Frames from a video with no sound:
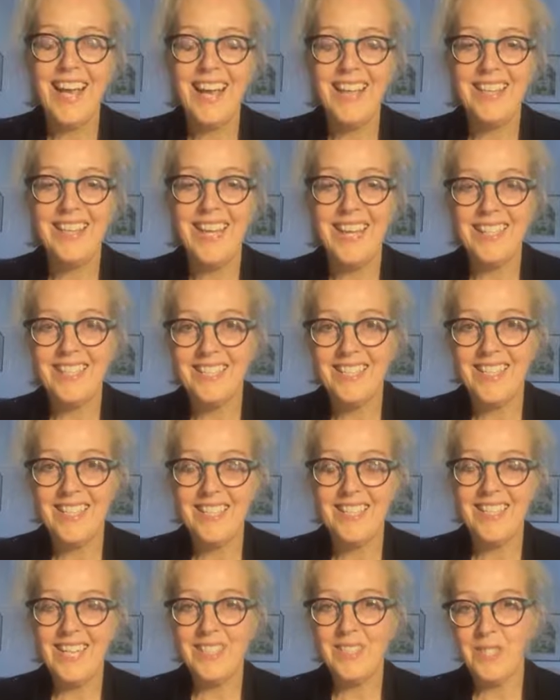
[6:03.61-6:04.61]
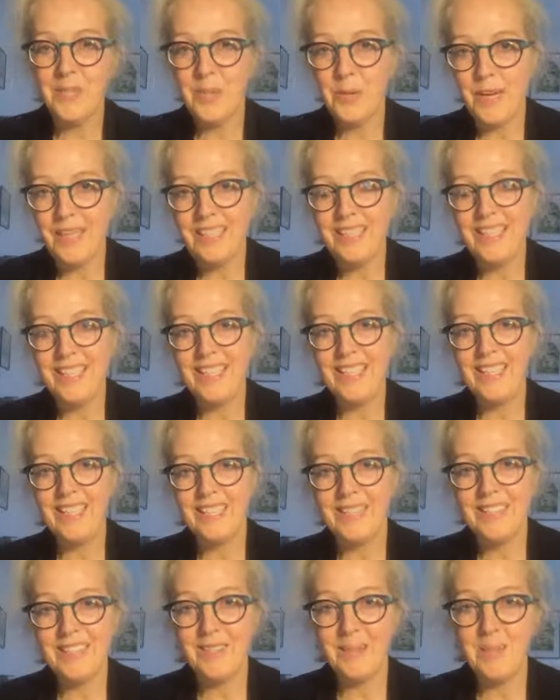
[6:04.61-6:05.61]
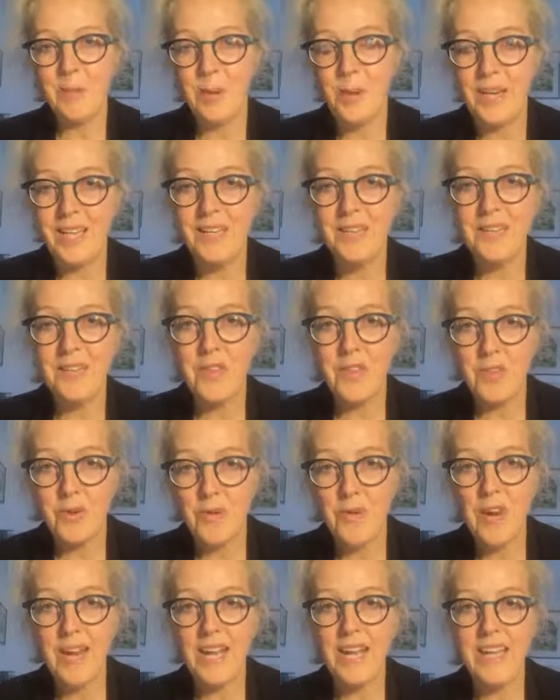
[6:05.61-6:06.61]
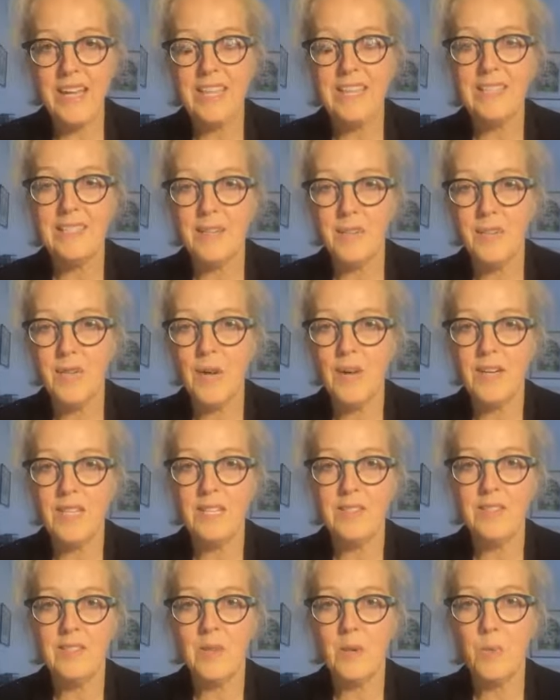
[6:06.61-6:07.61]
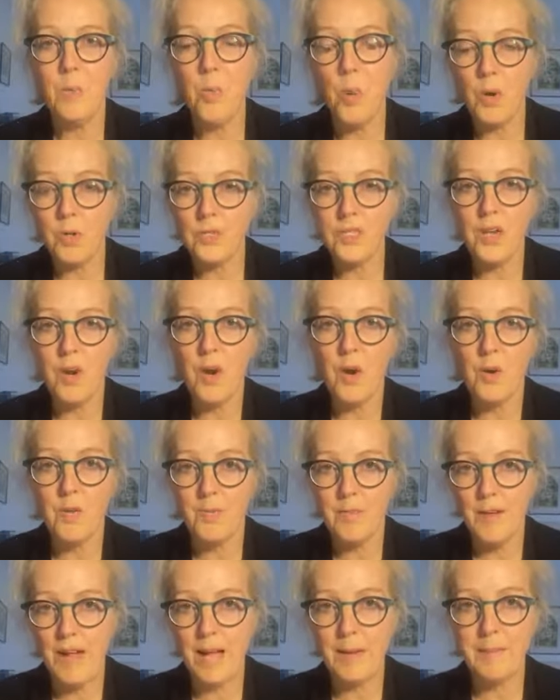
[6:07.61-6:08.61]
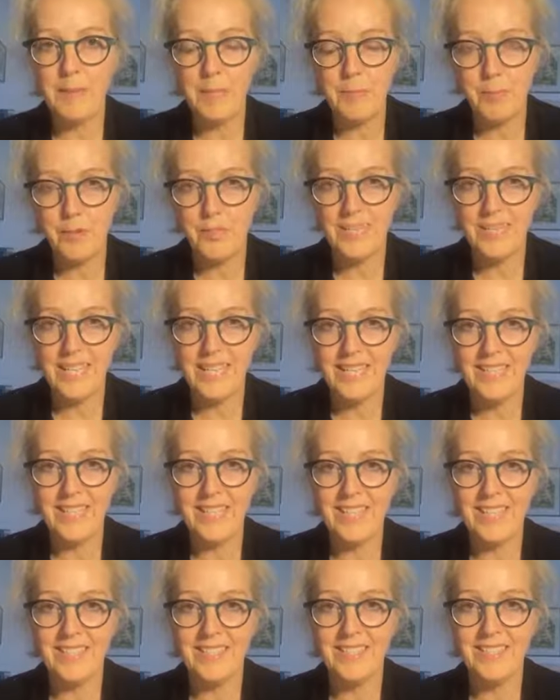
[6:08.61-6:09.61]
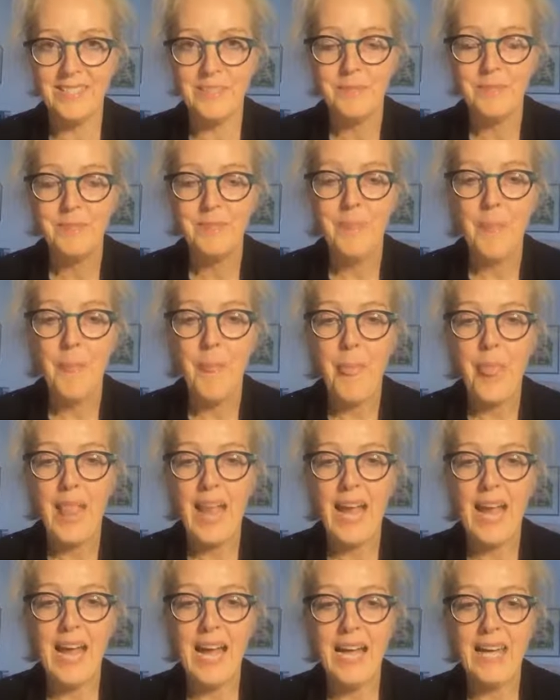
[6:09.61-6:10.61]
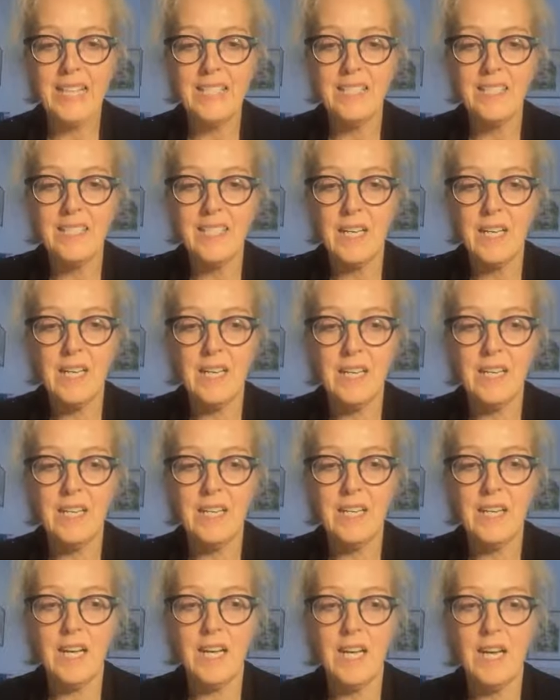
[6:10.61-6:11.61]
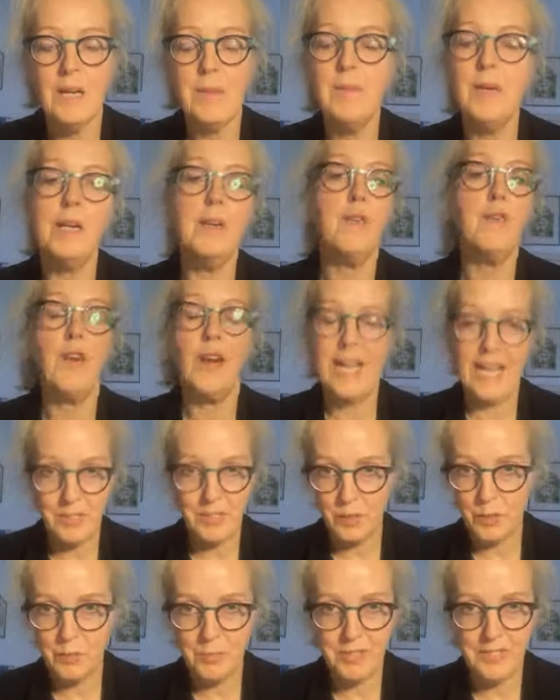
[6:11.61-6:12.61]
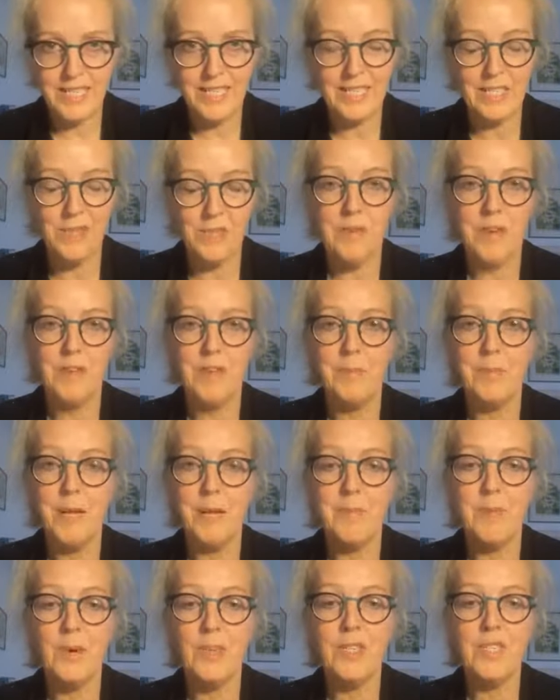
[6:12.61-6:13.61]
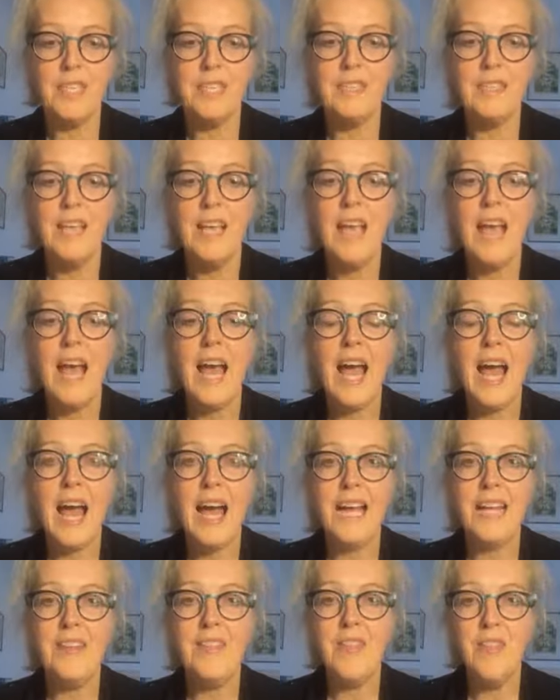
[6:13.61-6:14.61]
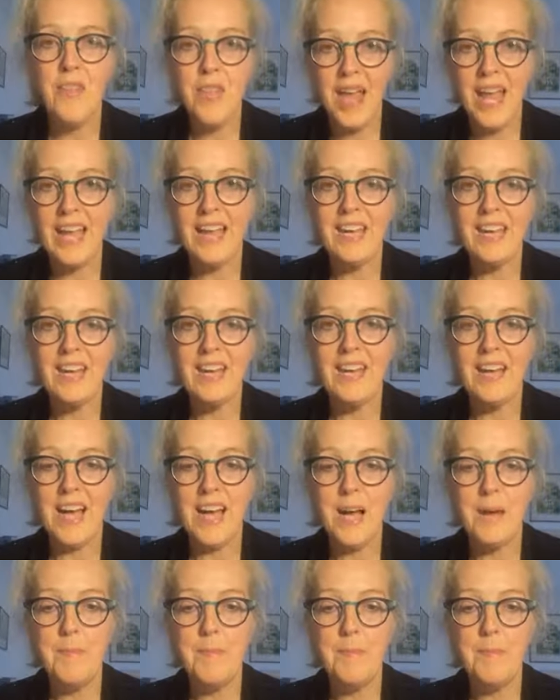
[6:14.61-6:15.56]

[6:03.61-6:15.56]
and that's at section 28.3 defines what are family proceedings and financial proceedings rather, my apologies. And then